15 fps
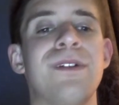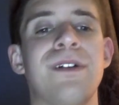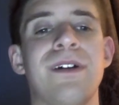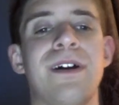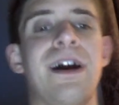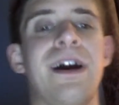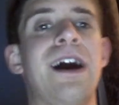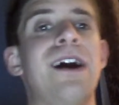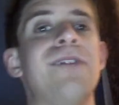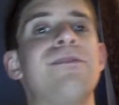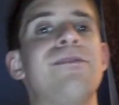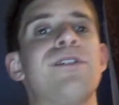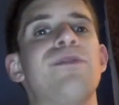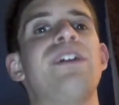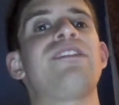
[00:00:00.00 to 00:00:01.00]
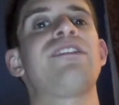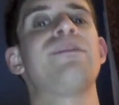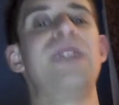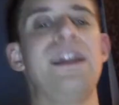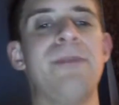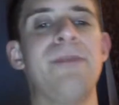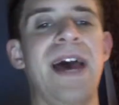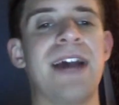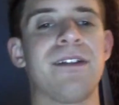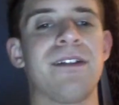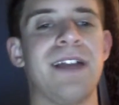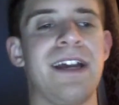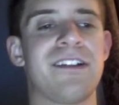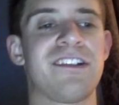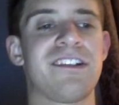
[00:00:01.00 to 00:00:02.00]
of WrestleMania
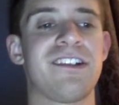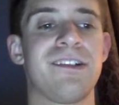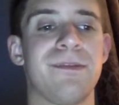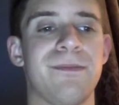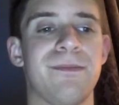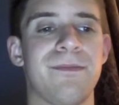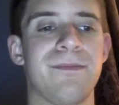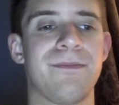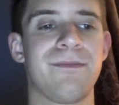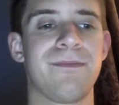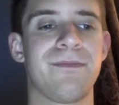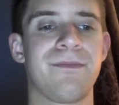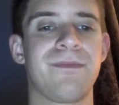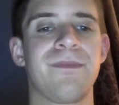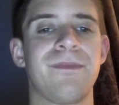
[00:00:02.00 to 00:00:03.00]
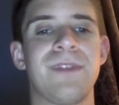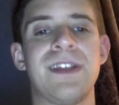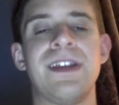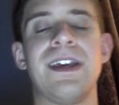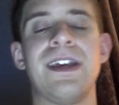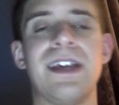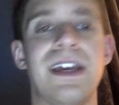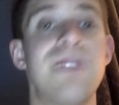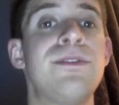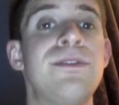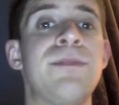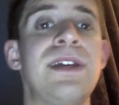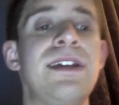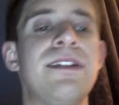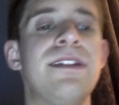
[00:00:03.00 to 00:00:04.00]
Backlash.
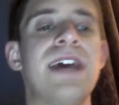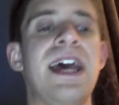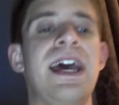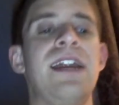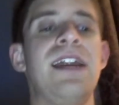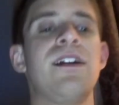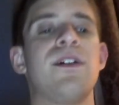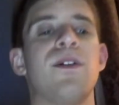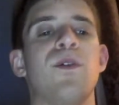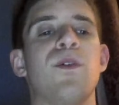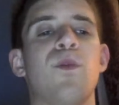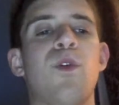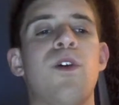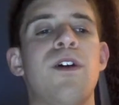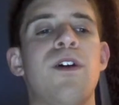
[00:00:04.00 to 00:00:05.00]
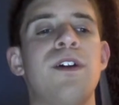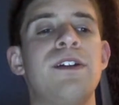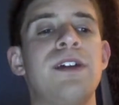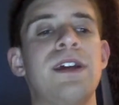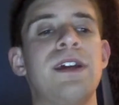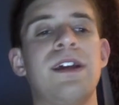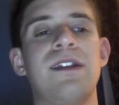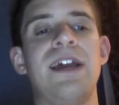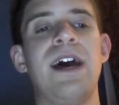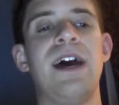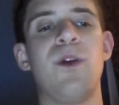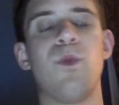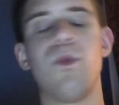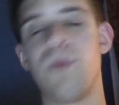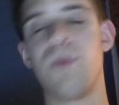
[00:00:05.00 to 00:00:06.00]
MVP then warned that
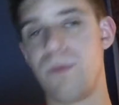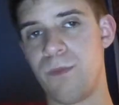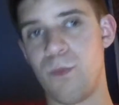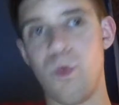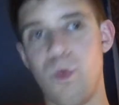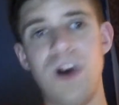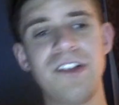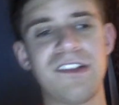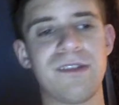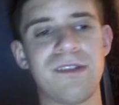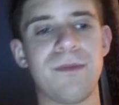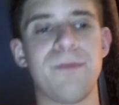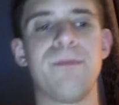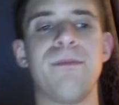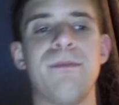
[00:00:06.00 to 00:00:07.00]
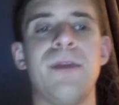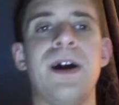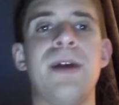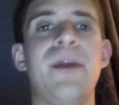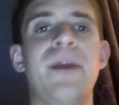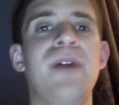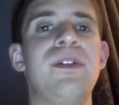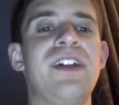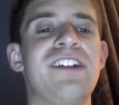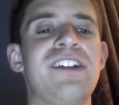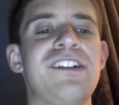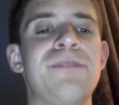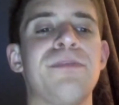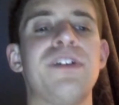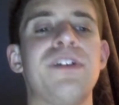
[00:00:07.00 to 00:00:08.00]
once uh, Bobby Lashley
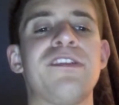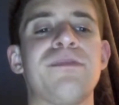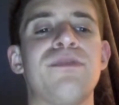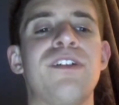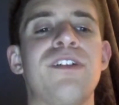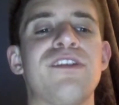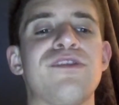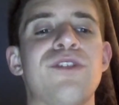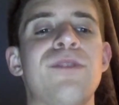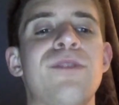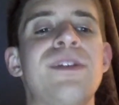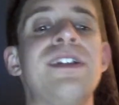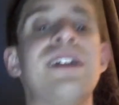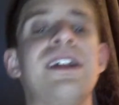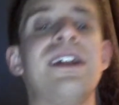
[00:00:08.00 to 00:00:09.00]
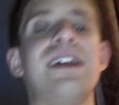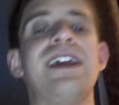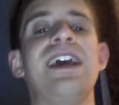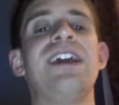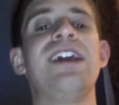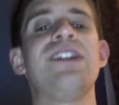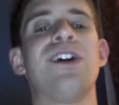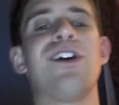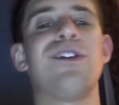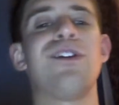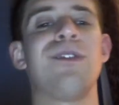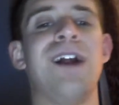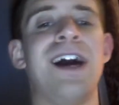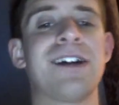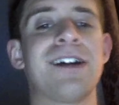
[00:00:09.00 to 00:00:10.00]
puts Braun Strowman in the Hurt
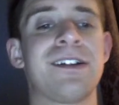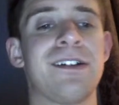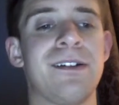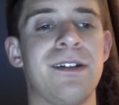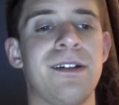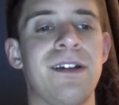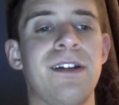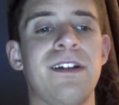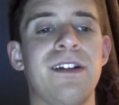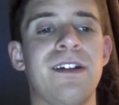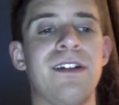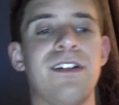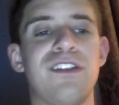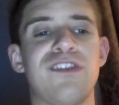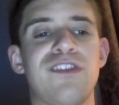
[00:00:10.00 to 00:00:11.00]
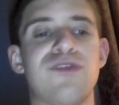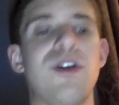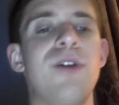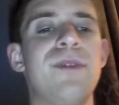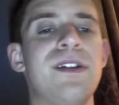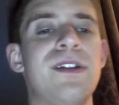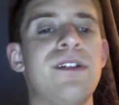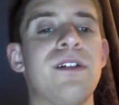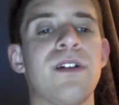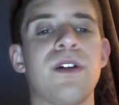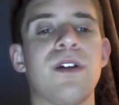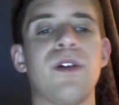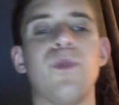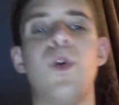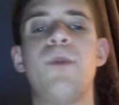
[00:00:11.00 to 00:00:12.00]
Lock, Strowman
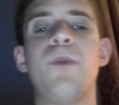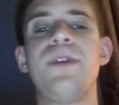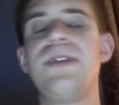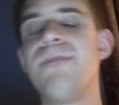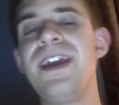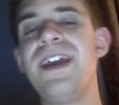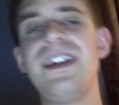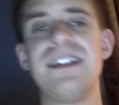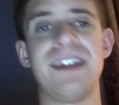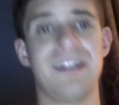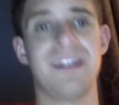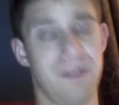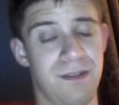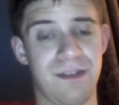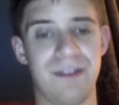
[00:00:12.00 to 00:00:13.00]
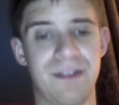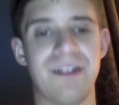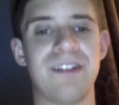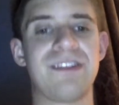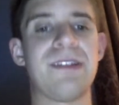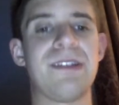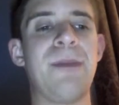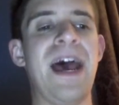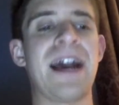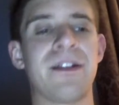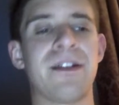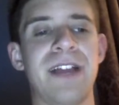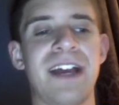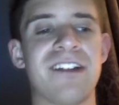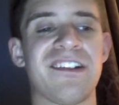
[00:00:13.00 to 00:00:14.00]
won't be making it to
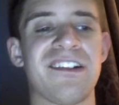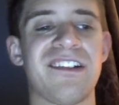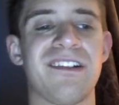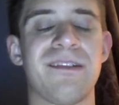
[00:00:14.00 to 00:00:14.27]
Backlash.